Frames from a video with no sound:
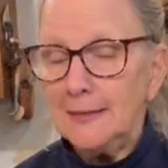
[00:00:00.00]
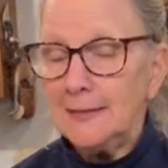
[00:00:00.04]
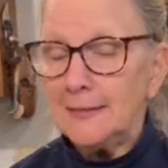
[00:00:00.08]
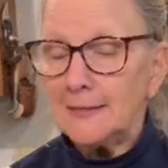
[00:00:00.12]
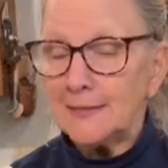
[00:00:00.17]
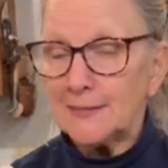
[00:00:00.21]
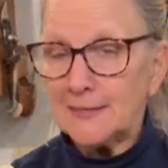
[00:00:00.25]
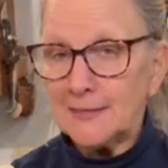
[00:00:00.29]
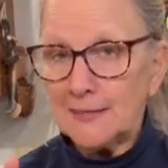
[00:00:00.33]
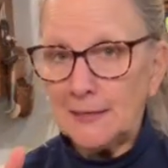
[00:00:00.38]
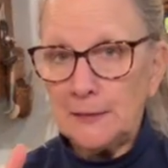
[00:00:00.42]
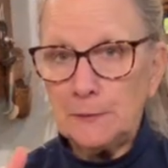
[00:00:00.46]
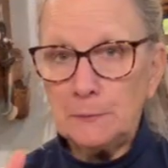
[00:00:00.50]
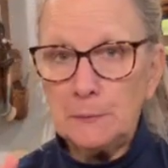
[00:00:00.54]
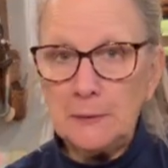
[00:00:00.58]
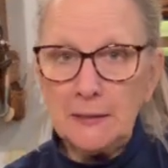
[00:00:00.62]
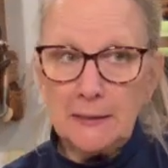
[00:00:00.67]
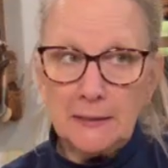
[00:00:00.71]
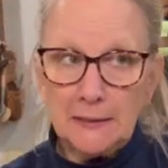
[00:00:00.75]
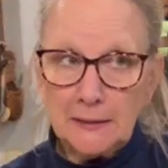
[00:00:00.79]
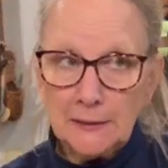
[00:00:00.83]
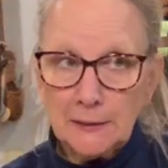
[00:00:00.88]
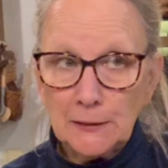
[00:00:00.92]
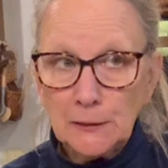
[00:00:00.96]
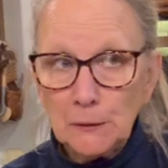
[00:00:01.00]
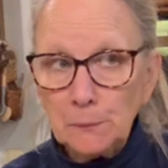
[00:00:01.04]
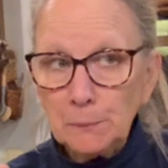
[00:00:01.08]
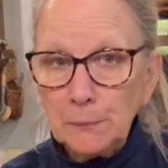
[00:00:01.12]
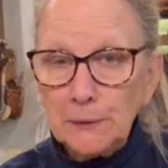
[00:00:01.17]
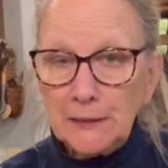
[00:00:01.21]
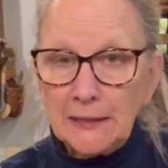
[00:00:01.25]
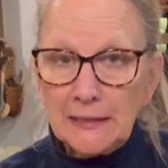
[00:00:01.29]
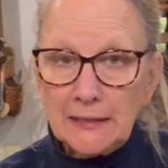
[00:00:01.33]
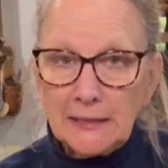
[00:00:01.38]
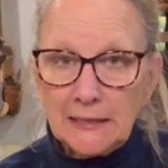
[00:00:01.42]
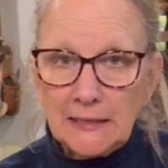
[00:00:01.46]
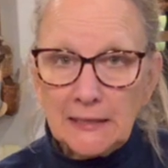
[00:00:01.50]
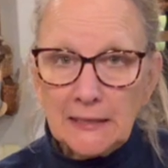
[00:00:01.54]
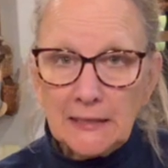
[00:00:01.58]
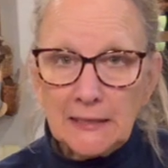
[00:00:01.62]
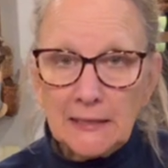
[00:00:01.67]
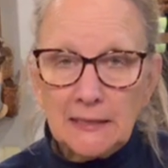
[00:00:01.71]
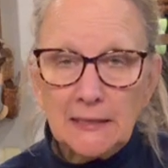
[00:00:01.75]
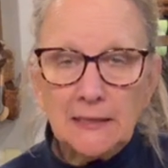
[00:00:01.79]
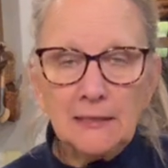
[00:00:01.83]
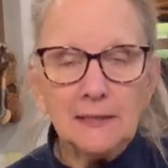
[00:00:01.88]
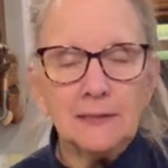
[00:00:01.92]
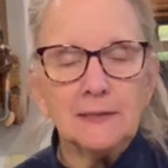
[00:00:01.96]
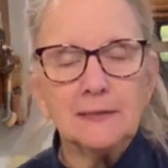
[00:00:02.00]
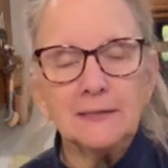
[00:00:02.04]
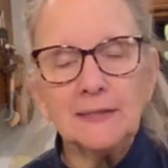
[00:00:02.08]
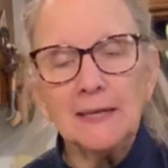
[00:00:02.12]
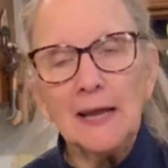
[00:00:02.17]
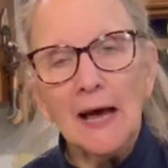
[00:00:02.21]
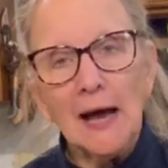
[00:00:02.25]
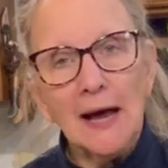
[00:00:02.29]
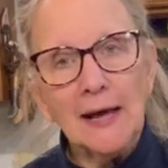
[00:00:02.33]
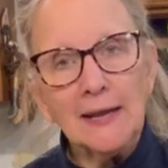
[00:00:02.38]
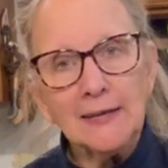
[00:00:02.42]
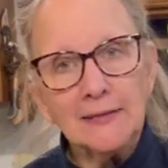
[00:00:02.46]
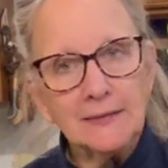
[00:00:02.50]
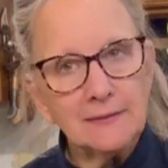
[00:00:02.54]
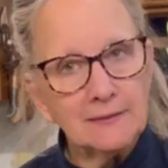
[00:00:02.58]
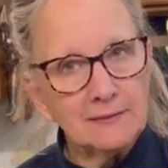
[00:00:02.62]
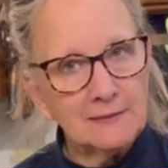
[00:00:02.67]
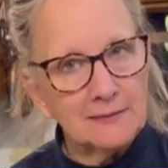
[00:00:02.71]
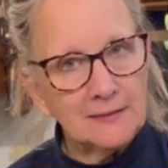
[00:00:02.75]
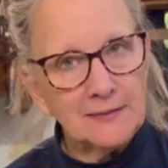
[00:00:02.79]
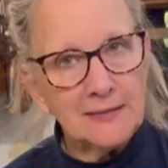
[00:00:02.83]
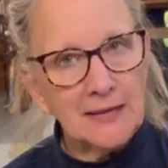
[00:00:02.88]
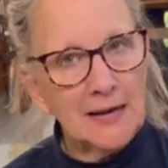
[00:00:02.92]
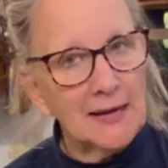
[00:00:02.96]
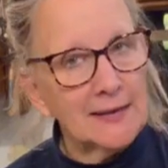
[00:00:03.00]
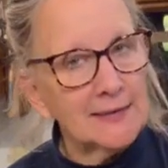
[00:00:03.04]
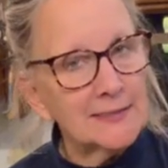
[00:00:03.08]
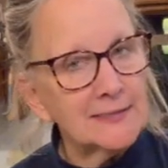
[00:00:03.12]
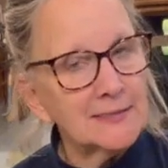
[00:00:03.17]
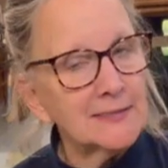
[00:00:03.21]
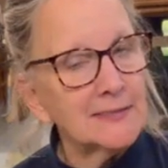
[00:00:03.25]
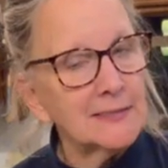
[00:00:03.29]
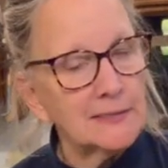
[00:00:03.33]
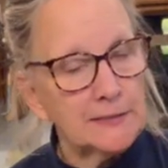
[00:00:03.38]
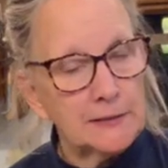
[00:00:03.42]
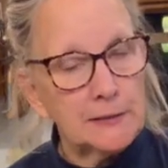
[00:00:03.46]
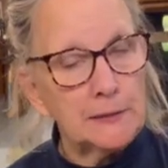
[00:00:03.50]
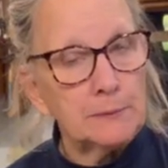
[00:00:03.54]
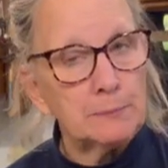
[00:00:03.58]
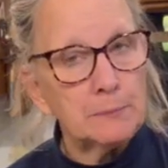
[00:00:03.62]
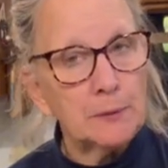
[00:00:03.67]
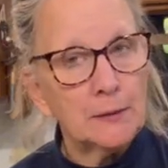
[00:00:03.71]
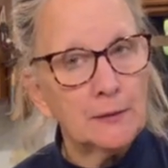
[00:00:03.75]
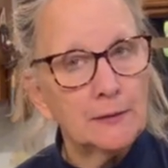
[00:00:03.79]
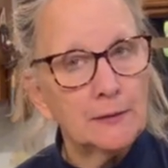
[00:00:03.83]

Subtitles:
It's going to be a little pinky, not as deep